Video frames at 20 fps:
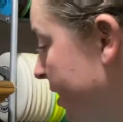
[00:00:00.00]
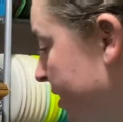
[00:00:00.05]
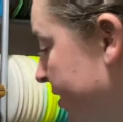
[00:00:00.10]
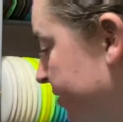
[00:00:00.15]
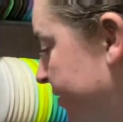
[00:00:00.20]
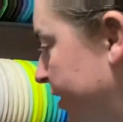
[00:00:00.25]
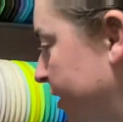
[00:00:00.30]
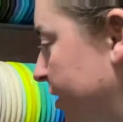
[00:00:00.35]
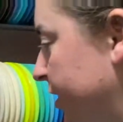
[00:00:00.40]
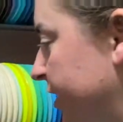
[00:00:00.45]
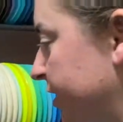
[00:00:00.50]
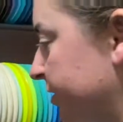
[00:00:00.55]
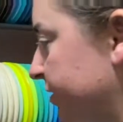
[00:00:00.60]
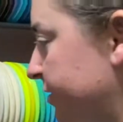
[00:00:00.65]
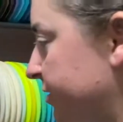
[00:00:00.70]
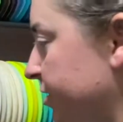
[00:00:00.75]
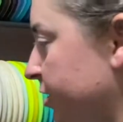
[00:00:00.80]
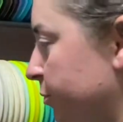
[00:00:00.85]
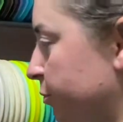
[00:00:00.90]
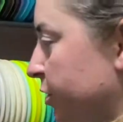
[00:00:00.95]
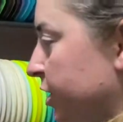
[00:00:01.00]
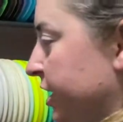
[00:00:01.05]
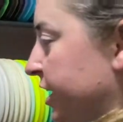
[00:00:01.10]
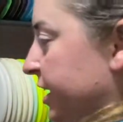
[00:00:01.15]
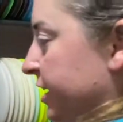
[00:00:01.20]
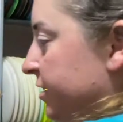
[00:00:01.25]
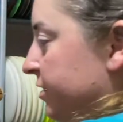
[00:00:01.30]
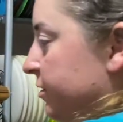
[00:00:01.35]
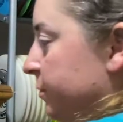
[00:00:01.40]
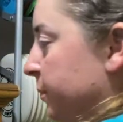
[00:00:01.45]
There is still plenty
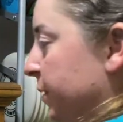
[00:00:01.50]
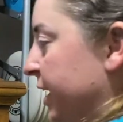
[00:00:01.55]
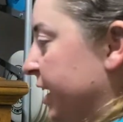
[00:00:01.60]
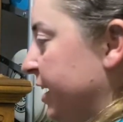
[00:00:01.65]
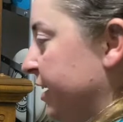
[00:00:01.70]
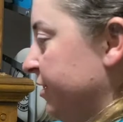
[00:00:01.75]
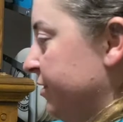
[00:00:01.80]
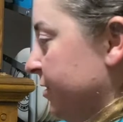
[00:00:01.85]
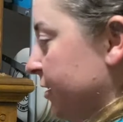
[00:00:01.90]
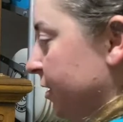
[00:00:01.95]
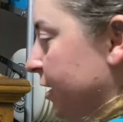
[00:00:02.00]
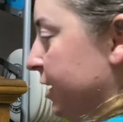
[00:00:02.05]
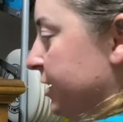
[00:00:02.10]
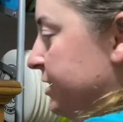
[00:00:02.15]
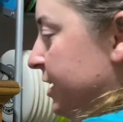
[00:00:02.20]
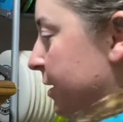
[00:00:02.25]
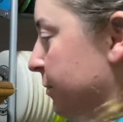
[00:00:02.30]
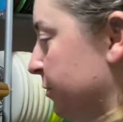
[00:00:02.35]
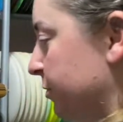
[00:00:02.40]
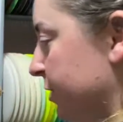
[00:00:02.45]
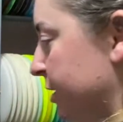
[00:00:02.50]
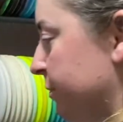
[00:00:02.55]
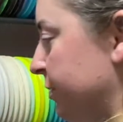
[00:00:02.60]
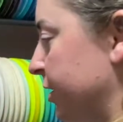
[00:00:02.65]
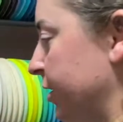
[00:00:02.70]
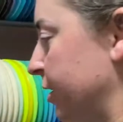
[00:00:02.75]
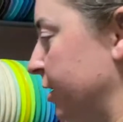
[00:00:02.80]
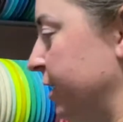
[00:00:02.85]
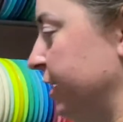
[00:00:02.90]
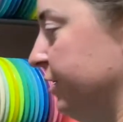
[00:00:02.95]
of space. A lot of times when I'm in a
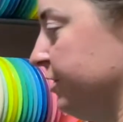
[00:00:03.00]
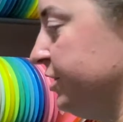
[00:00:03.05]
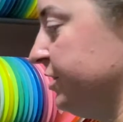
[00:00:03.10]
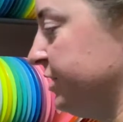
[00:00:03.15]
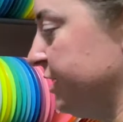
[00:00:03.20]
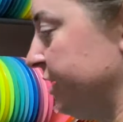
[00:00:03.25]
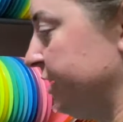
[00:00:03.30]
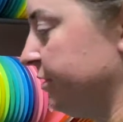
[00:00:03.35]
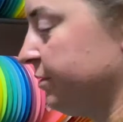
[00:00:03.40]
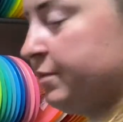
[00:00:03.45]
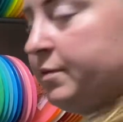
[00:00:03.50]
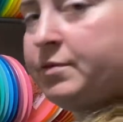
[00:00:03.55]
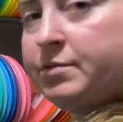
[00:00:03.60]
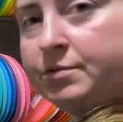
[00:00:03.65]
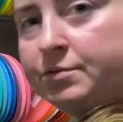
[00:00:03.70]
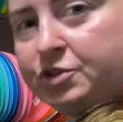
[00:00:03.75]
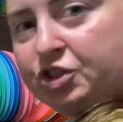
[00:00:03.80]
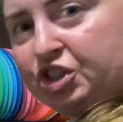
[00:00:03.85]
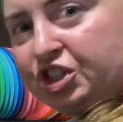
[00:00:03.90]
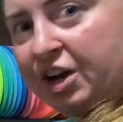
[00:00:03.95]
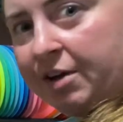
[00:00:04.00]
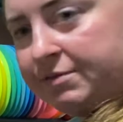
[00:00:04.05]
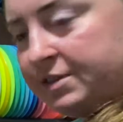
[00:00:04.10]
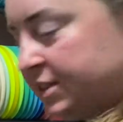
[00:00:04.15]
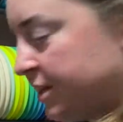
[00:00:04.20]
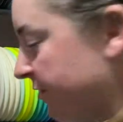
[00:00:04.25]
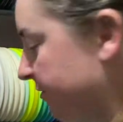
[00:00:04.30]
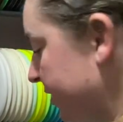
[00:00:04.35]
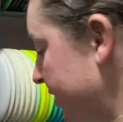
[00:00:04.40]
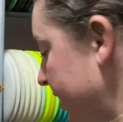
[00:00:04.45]
hurry, I'll just like shove
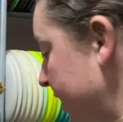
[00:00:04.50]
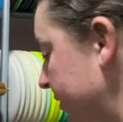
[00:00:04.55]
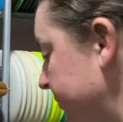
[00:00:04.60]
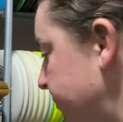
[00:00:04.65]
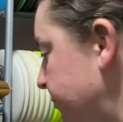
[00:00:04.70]
stuff in there.